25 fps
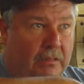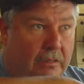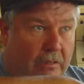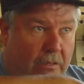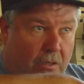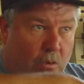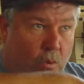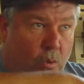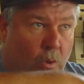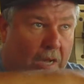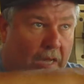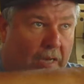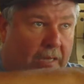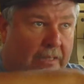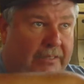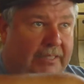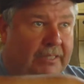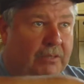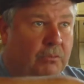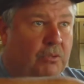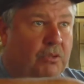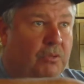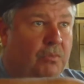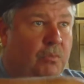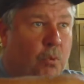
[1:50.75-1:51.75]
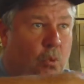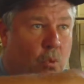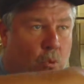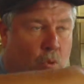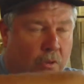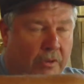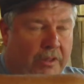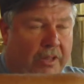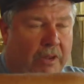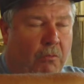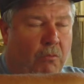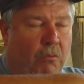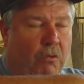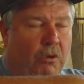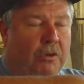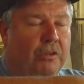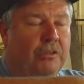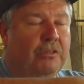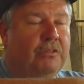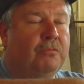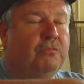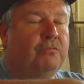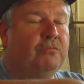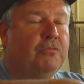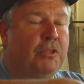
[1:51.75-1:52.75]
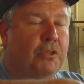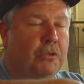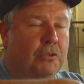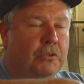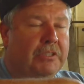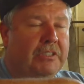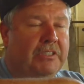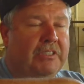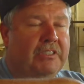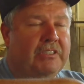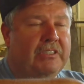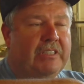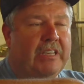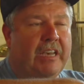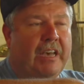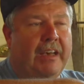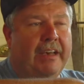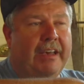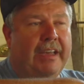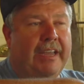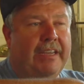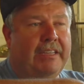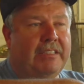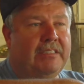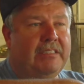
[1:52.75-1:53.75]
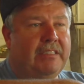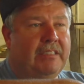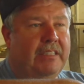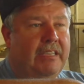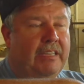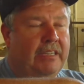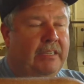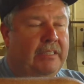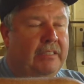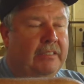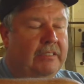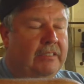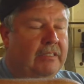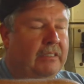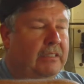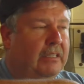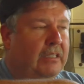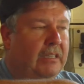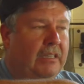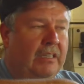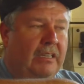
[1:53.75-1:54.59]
The quality was poor, they weren't real good size, and of